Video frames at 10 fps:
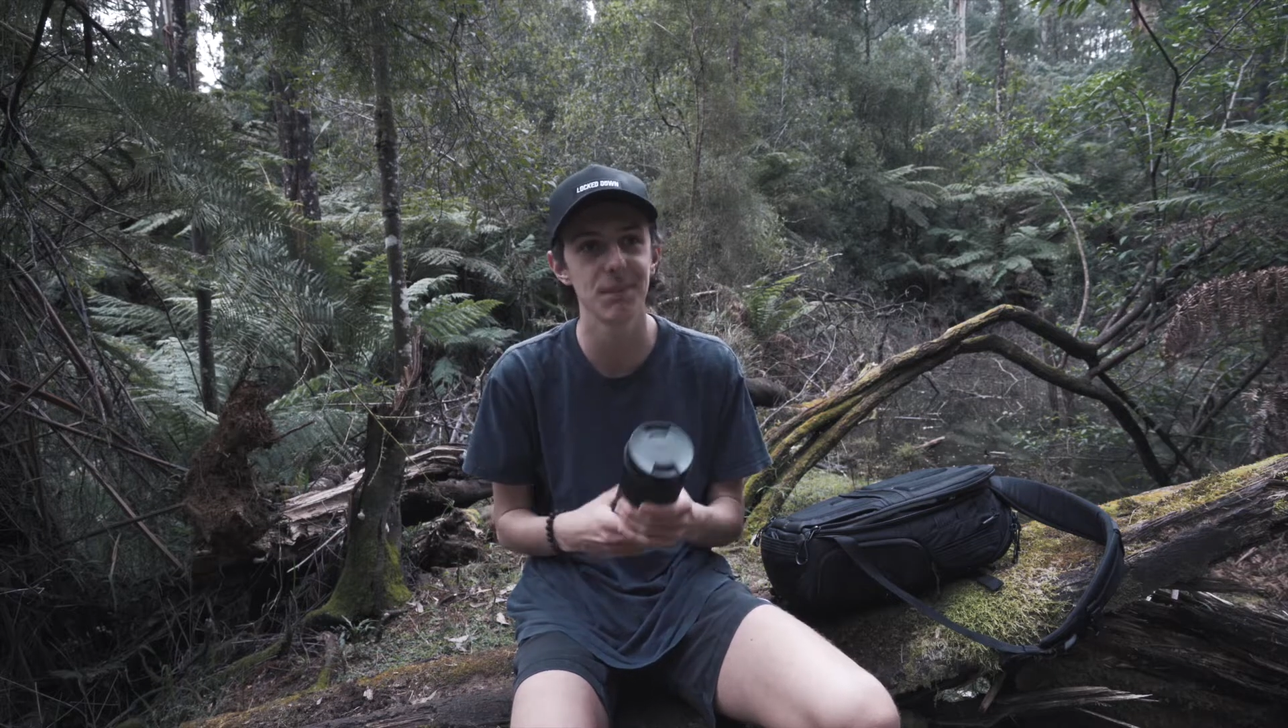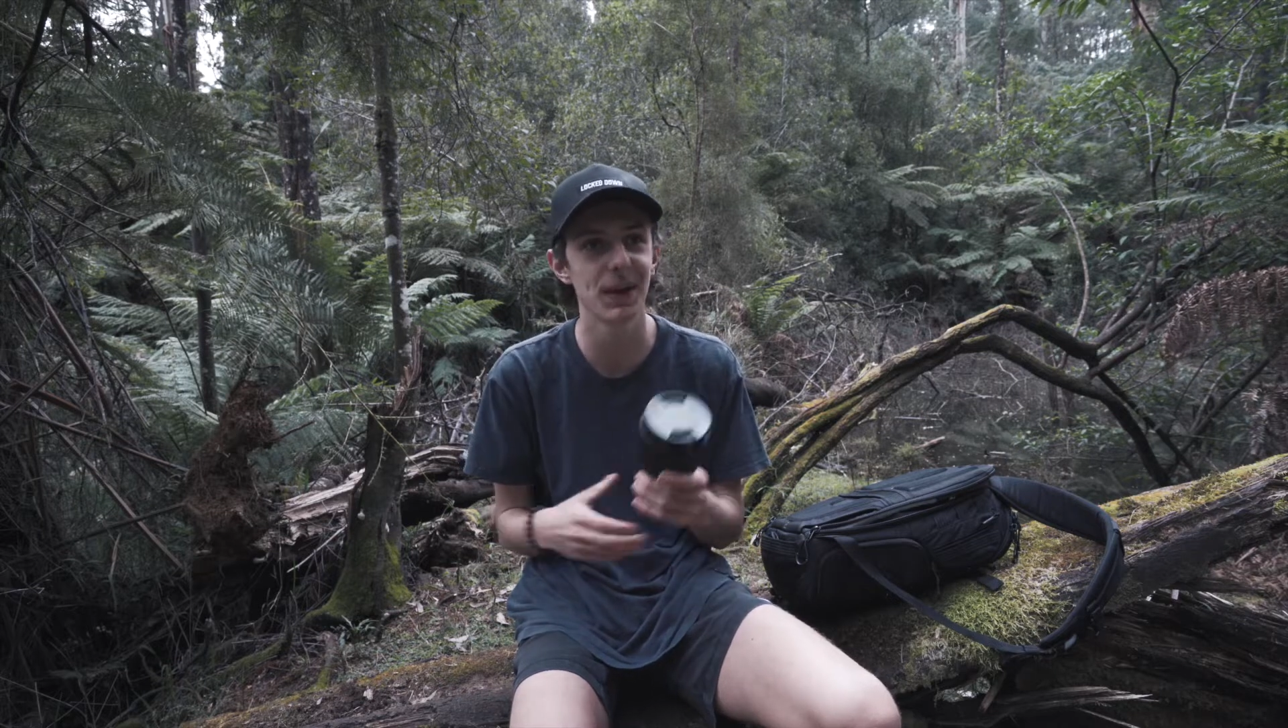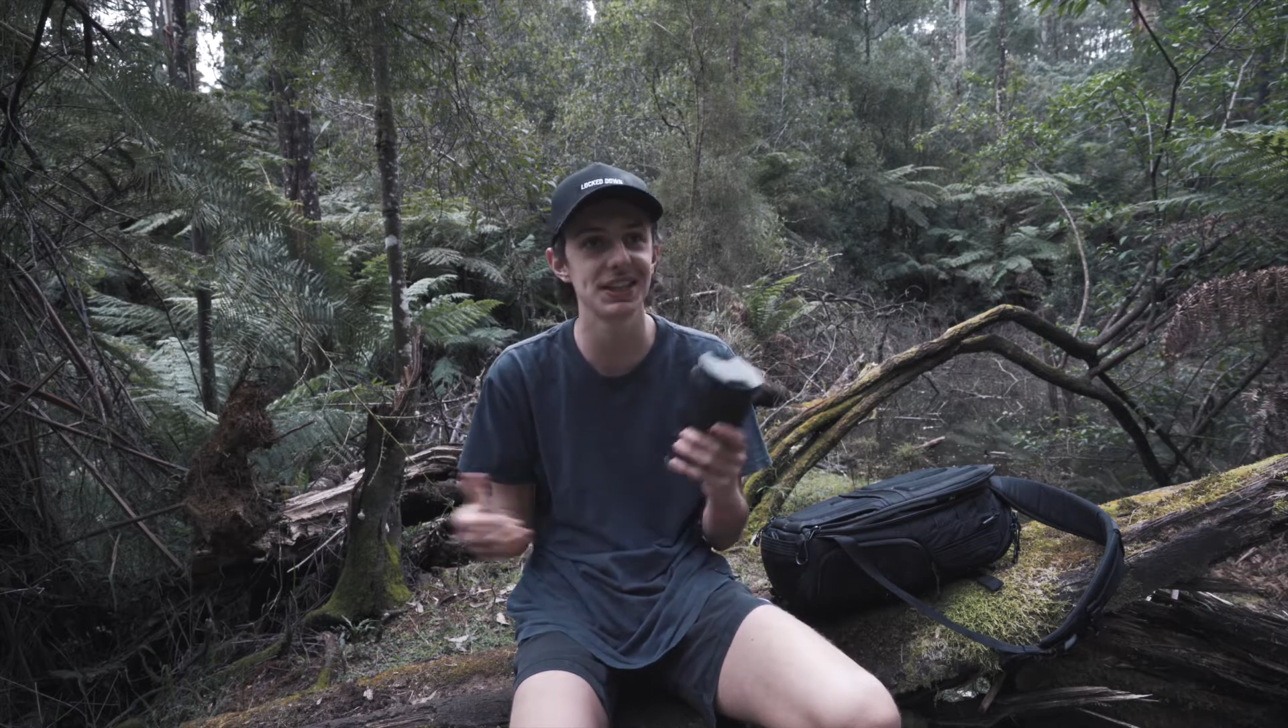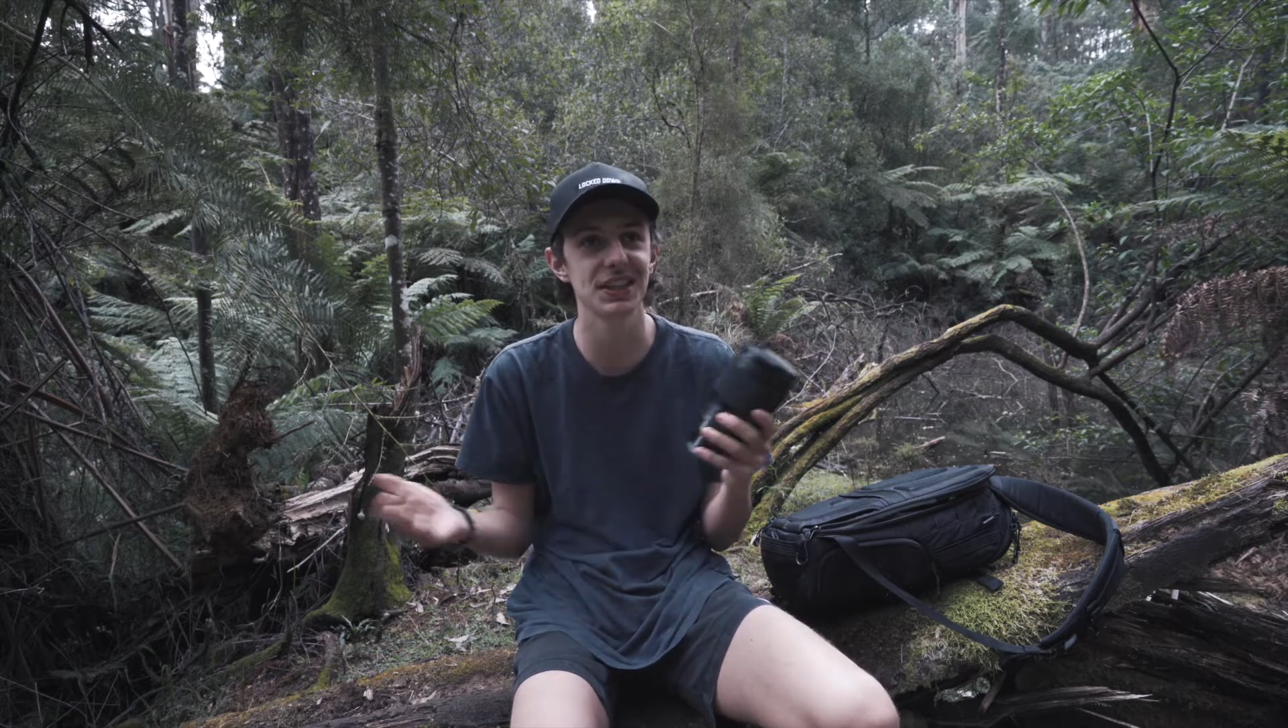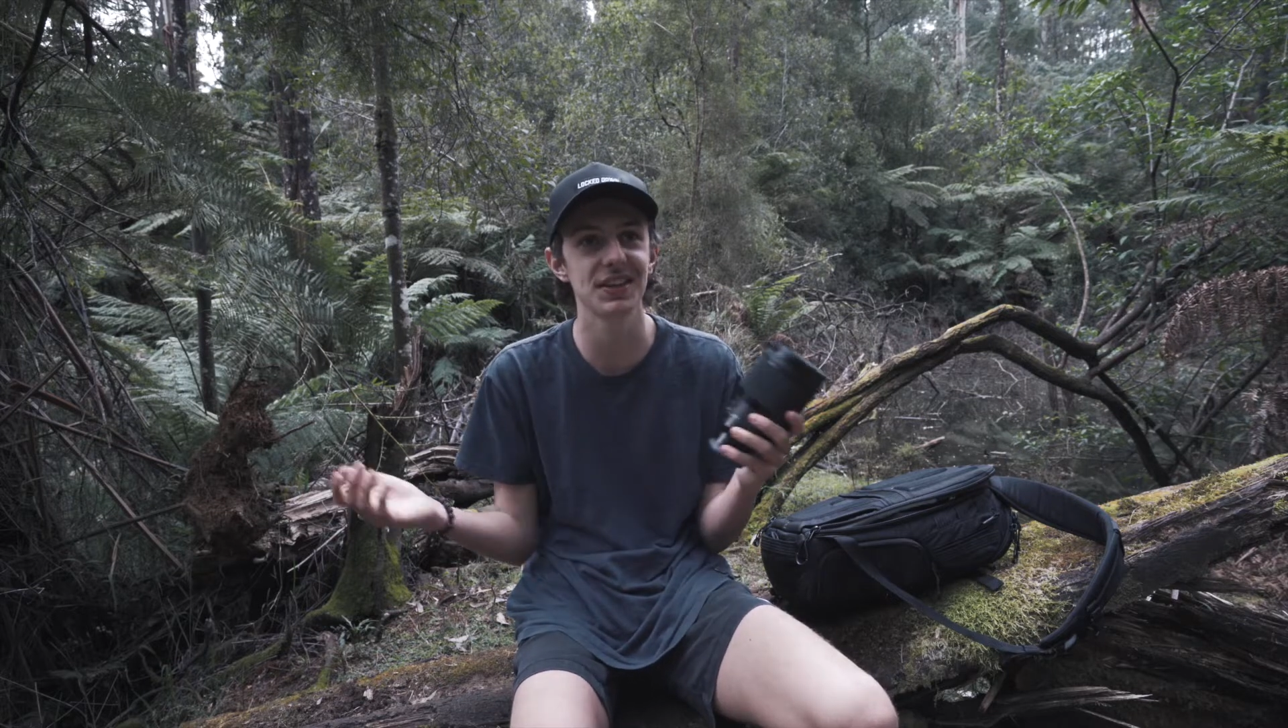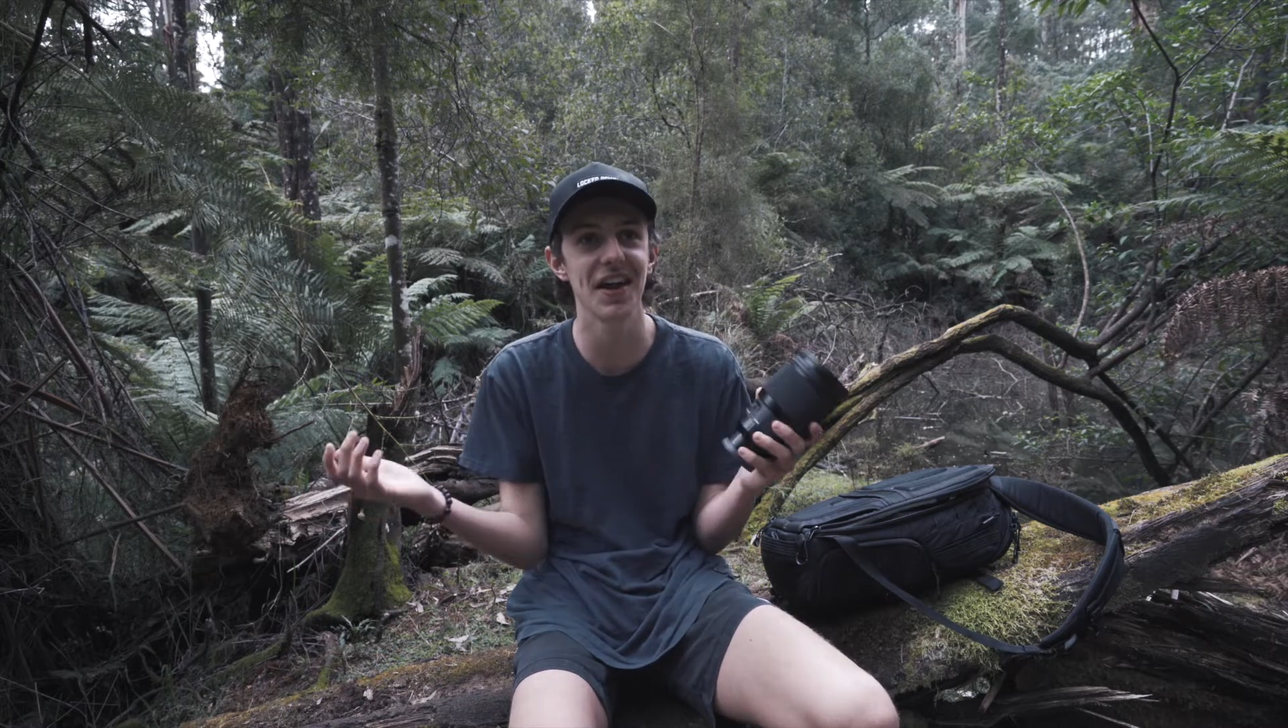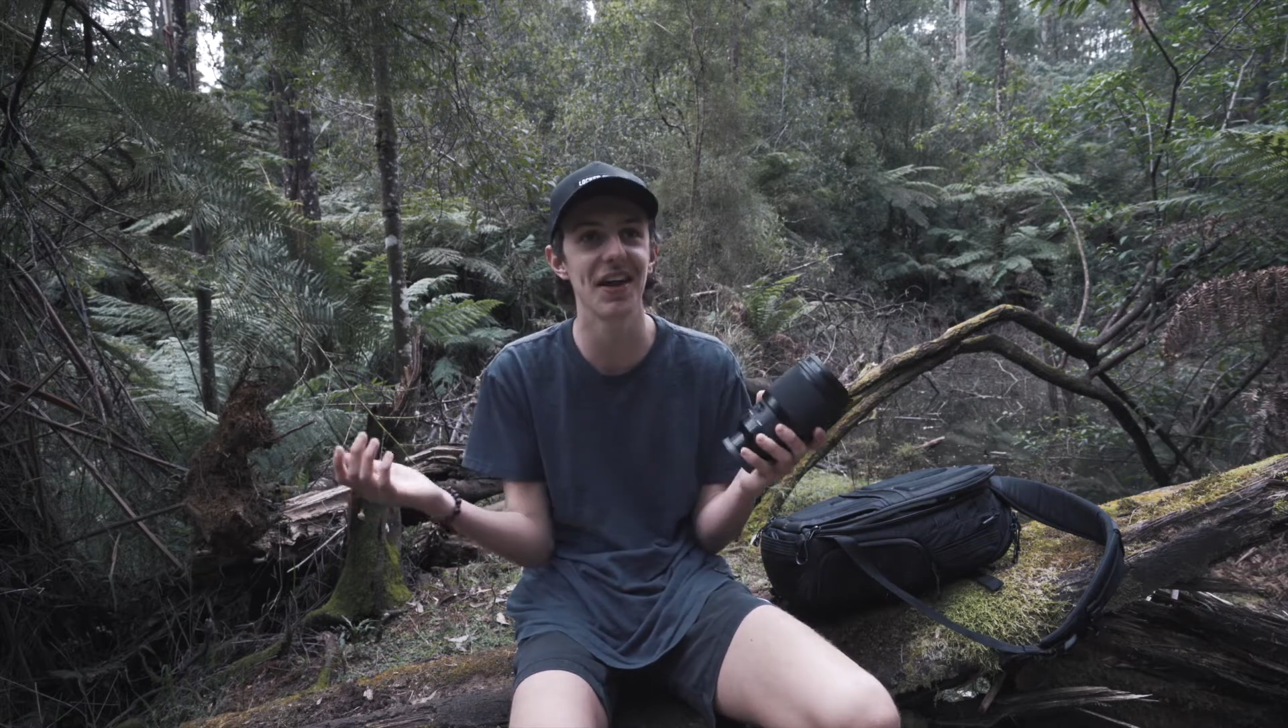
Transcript: basically